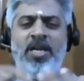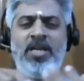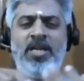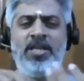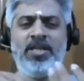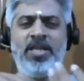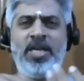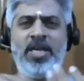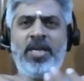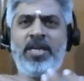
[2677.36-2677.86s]

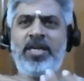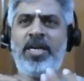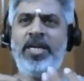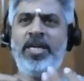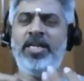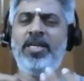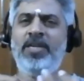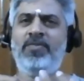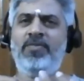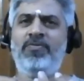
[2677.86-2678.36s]
they are
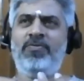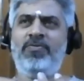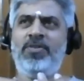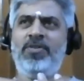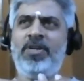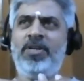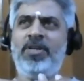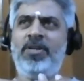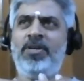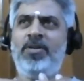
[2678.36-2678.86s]
kind
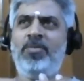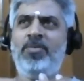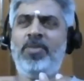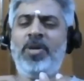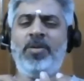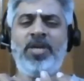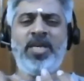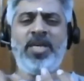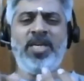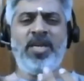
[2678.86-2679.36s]
of
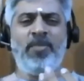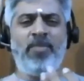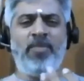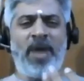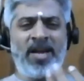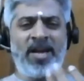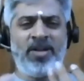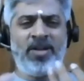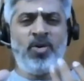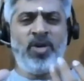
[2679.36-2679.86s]
making a
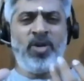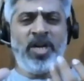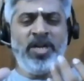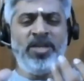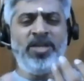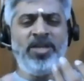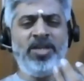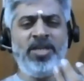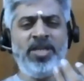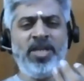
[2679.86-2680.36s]
backdoor
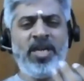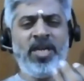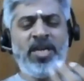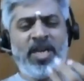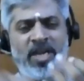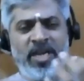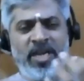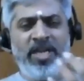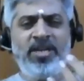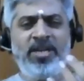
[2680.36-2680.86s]
entry and
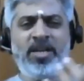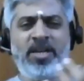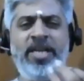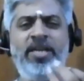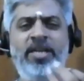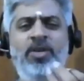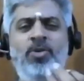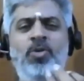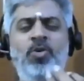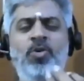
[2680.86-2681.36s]
again
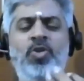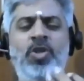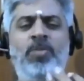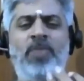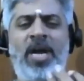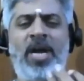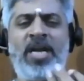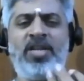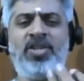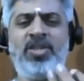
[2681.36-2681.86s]
trying to do some
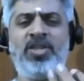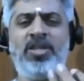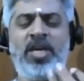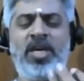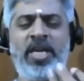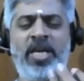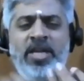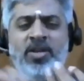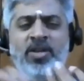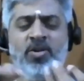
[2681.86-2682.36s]
action,
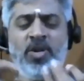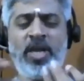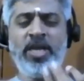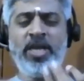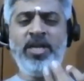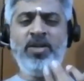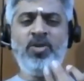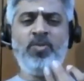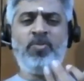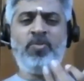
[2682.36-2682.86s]
again
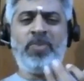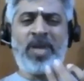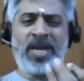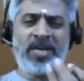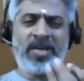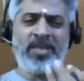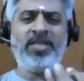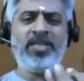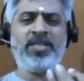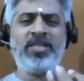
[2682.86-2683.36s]
trying to
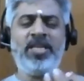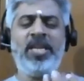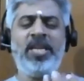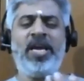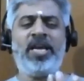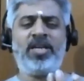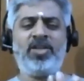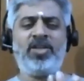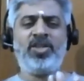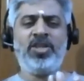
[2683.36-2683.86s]
practice
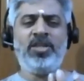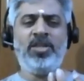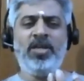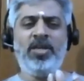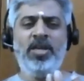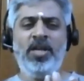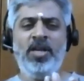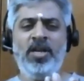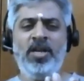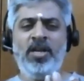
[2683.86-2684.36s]
inaction.
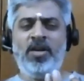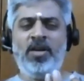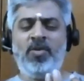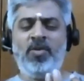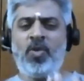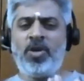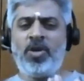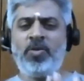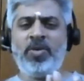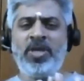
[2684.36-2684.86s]

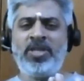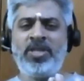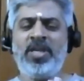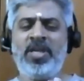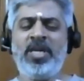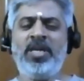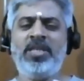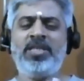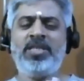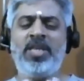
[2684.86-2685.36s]
What we are
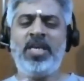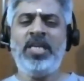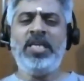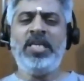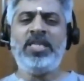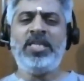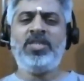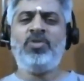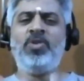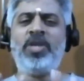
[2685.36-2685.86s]
saying
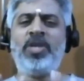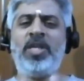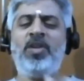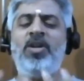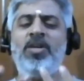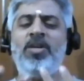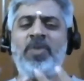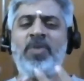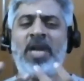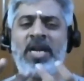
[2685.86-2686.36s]
is you
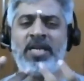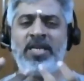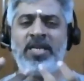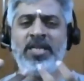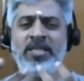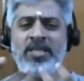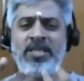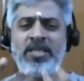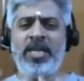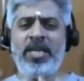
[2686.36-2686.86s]
cannot
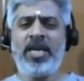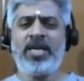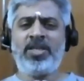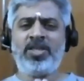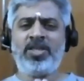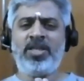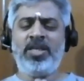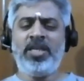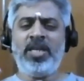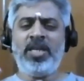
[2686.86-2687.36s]
practice
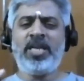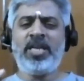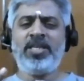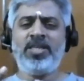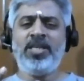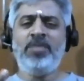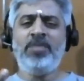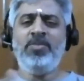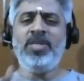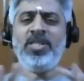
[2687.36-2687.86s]
inaction.
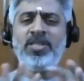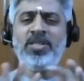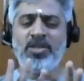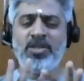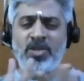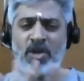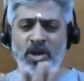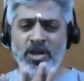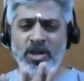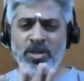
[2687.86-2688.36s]
Inaction means
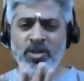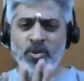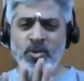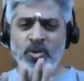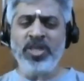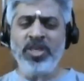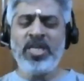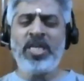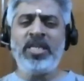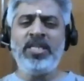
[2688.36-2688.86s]
not
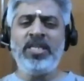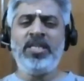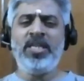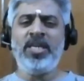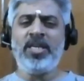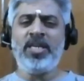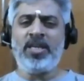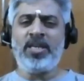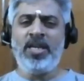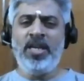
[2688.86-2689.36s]
doing
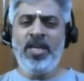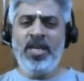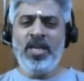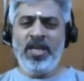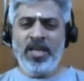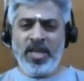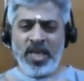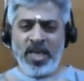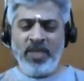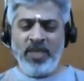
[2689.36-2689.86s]
anything,
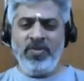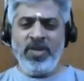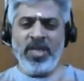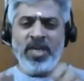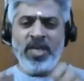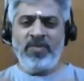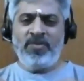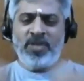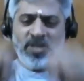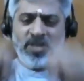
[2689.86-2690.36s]
leaving
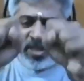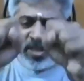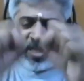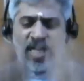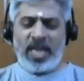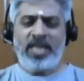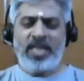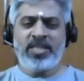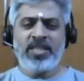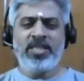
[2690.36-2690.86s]
everything
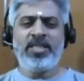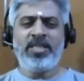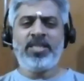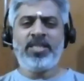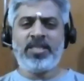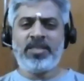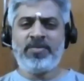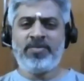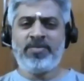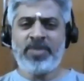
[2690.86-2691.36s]
as it
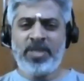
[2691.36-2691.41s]
is.